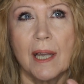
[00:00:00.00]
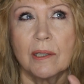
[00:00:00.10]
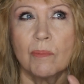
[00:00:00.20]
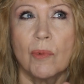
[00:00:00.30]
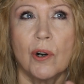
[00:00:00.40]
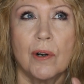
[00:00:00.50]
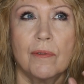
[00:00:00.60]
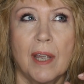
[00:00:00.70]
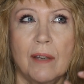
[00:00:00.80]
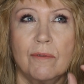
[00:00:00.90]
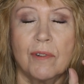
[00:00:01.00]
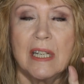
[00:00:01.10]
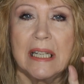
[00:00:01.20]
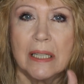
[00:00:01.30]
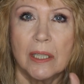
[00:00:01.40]
has more of a
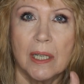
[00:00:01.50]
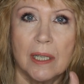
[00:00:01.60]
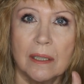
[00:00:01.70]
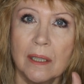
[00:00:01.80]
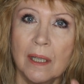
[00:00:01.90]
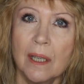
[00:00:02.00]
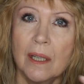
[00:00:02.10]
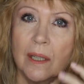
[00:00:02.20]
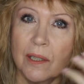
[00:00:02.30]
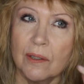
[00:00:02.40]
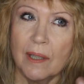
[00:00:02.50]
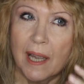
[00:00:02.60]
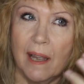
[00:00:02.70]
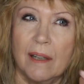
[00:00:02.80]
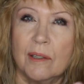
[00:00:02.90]
vanilla
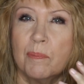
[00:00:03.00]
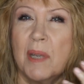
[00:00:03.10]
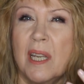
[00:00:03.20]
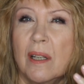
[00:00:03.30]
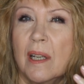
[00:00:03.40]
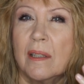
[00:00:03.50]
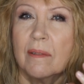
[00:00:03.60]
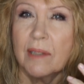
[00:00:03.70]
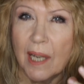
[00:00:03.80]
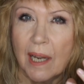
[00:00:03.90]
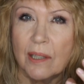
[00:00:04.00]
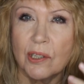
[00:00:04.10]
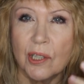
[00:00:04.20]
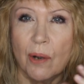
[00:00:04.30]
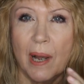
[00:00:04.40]
and peanut
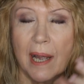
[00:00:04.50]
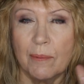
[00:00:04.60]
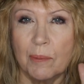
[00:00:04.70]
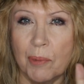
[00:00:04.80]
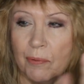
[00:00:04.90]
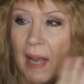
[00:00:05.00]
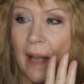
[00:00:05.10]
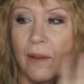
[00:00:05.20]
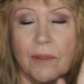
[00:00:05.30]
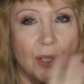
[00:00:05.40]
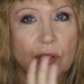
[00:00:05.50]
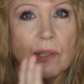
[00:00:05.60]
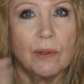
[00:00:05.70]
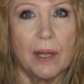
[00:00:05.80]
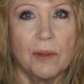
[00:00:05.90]
taste. So I would, out of the
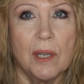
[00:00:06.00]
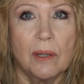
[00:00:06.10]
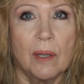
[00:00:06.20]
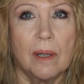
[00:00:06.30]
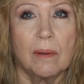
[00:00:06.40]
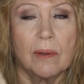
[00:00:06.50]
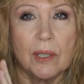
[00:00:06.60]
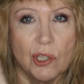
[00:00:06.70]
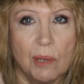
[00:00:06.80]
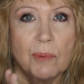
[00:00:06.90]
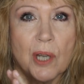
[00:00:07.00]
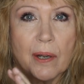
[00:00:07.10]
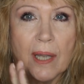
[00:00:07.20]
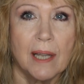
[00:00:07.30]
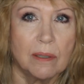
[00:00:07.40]
two, I think the
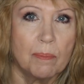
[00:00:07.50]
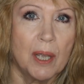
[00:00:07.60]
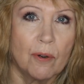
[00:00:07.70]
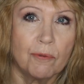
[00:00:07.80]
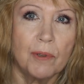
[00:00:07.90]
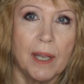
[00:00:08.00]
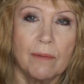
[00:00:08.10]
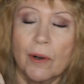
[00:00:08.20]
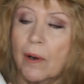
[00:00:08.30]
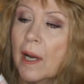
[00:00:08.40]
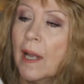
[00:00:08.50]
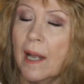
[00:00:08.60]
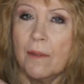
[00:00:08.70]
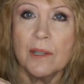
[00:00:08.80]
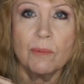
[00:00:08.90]
Sheepdog has a better flavor.
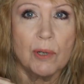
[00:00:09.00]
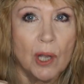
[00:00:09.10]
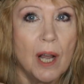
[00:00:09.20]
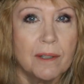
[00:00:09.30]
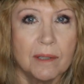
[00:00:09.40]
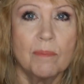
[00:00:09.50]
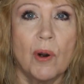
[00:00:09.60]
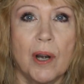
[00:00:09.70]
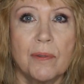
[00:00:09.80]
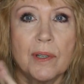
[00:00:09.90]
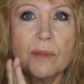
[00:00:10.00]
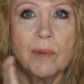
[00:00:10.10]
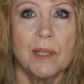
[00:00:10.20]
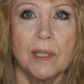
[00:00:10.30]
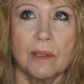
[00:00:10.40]
And this one costs more. This
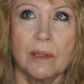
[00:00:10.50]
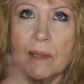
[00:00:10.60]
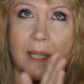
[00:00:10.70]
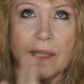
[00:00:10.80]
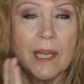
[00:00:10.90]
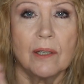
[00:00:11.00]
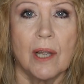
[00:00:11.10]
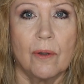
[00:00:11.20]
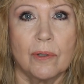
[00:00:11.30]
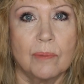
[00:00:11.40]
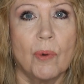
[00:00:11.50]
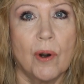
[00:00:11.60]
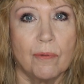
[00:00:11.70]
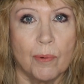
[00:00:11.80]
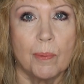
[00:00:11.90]
one is like $10
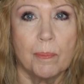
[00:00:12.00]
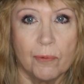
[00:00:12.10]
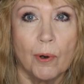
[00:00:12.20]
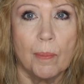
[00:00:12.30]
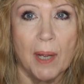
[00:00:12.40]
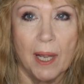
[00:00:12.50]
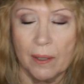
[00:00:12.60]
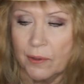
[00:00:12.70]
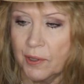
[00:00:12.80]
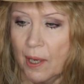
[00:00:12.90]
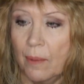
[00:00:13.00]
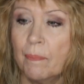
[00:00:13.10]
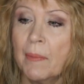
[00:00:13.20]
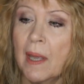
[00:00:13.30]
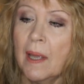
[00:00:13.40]
more for a bottle. So
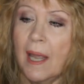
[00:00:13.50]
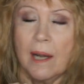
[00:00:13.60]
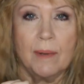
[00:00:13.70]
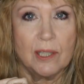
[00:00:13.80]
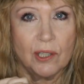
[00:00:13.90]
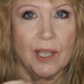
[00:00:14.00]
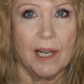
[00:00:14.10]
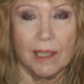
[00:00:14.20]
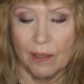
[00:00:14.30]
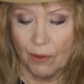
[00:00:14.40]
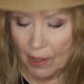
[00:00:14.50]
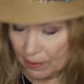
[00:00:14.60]
anyway, just thought I'd give you